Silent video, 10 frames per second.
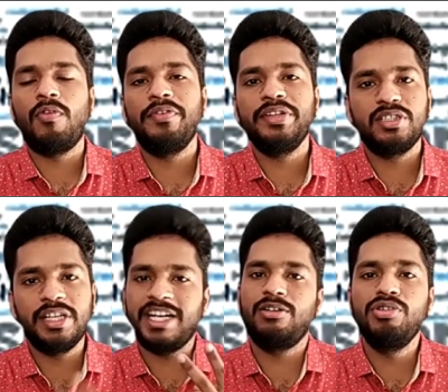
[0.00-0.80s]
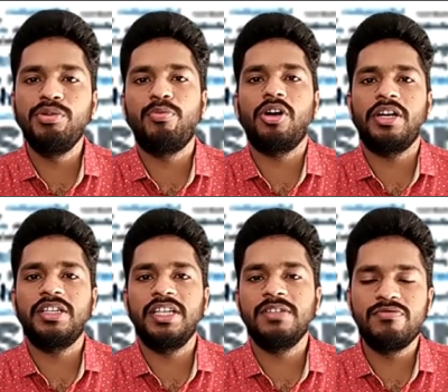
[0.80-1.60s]
For which there are two important
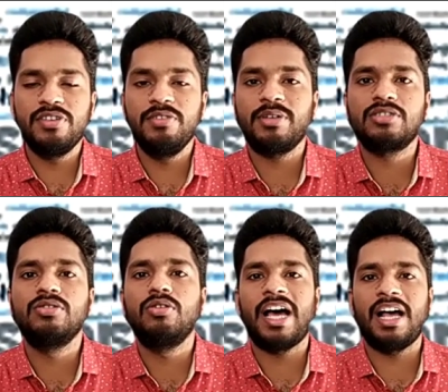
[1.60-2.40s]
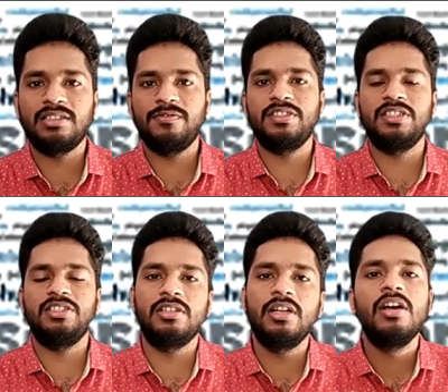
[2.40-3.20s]
things which we must know as a
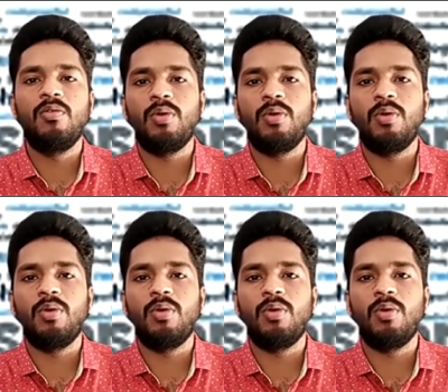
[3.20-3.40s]
physician.